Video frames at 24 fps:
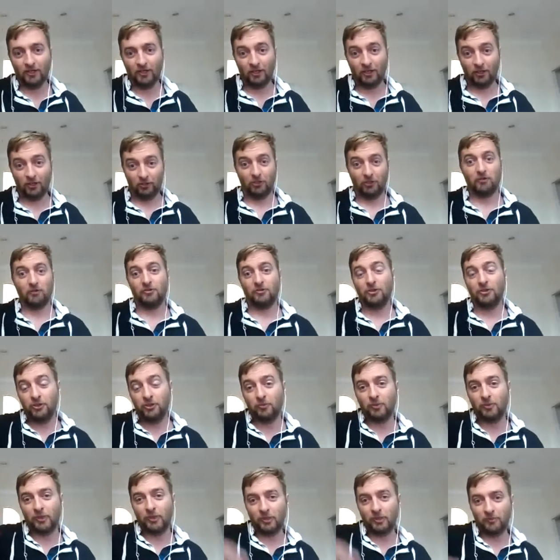a lot of
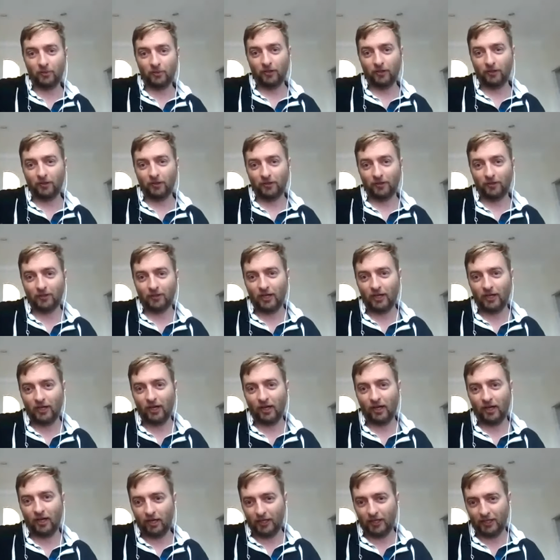new people
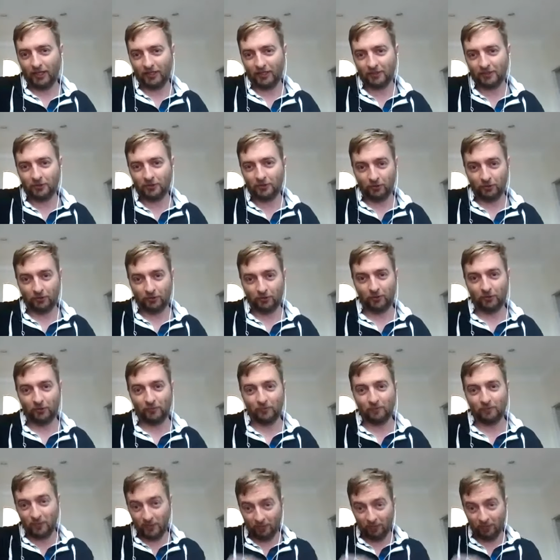uh, who
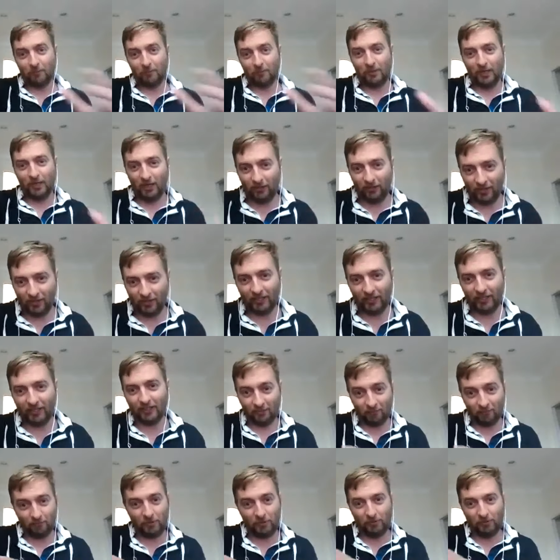hear about it
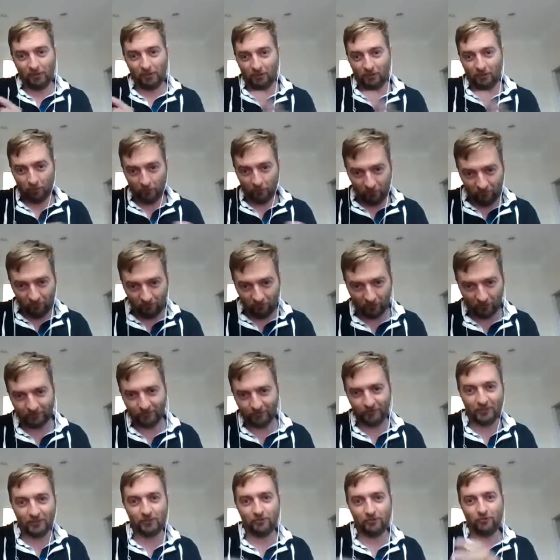and people in the WeFunder
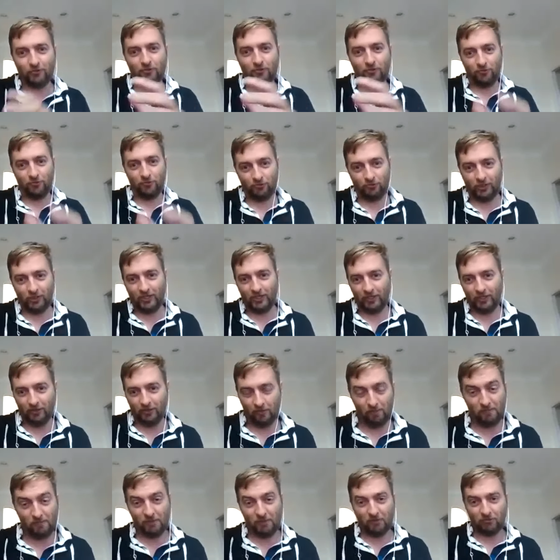audience that see it
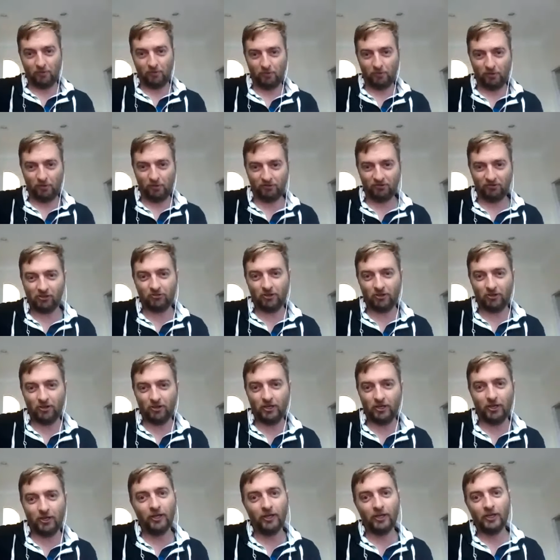that miss the
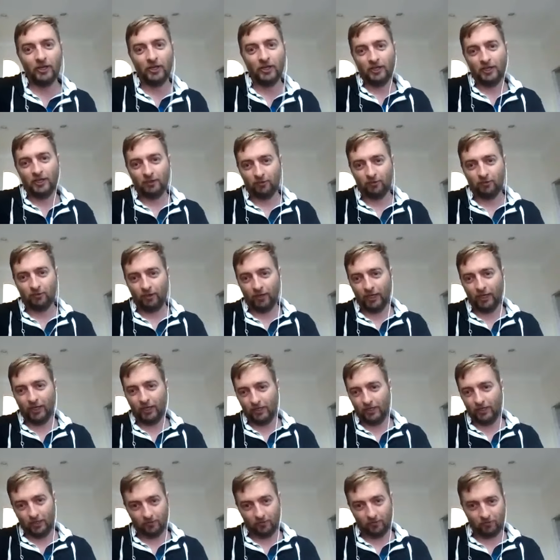petition right?
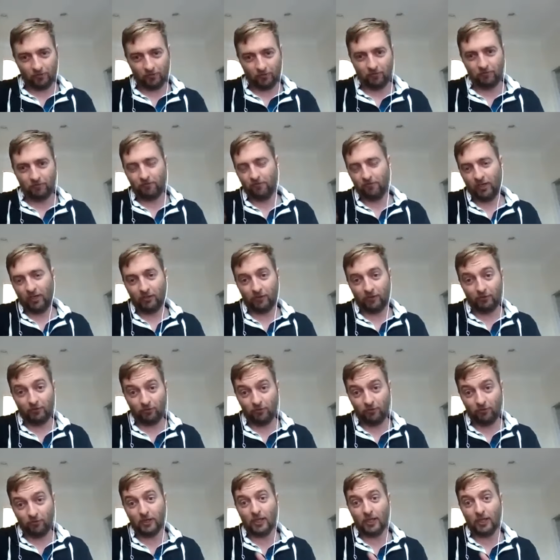And if the founder's
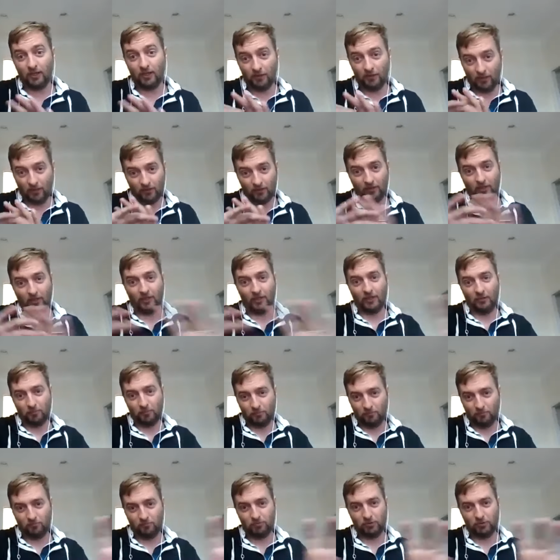doing it, then they're going to
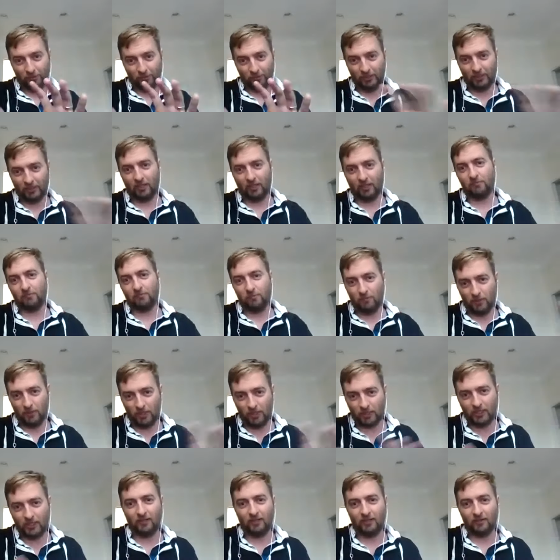probably kind of
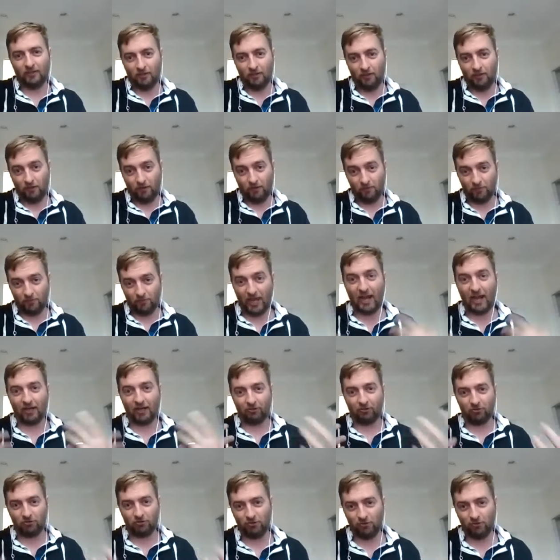market the the
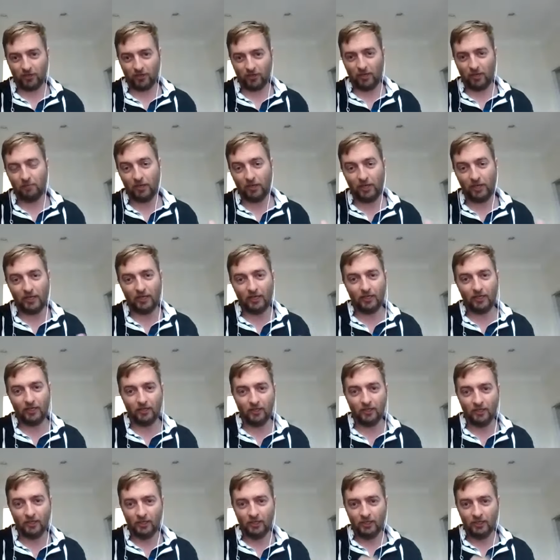actual campaign,